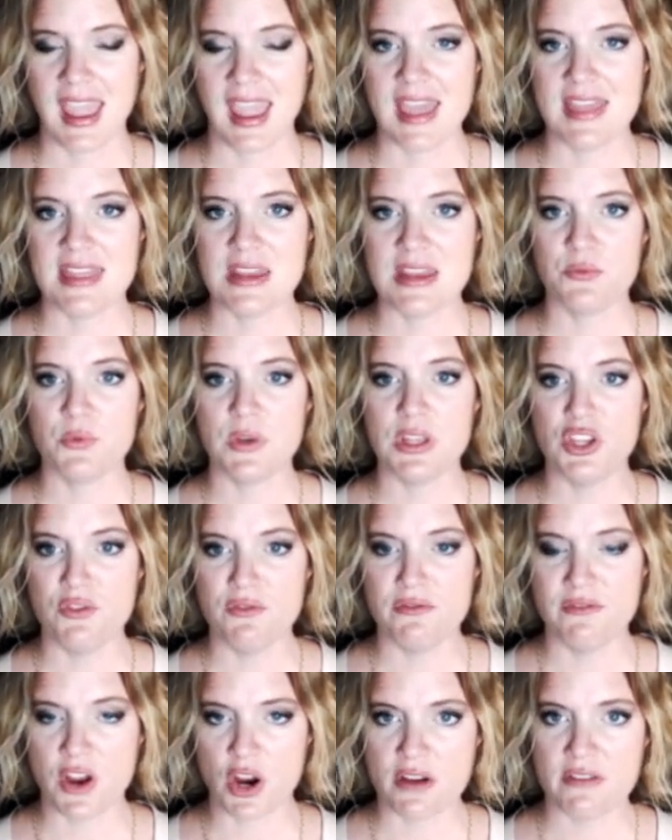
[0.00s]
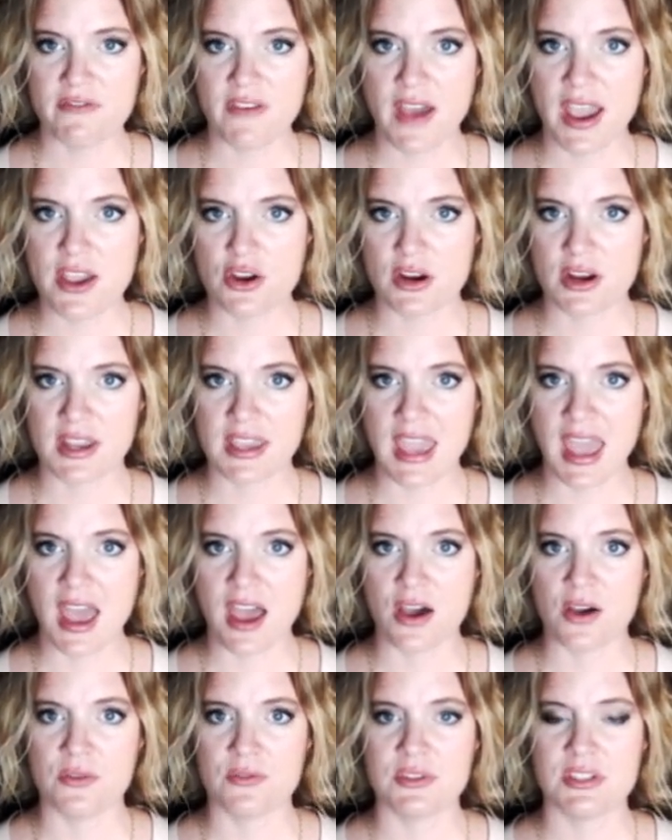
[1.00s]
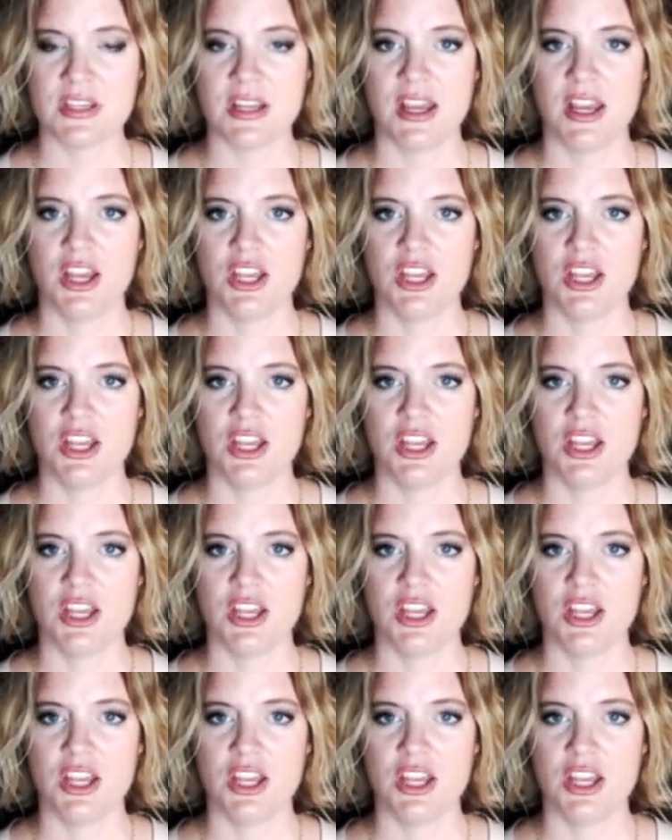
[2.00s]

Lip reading: and then when you verify your account,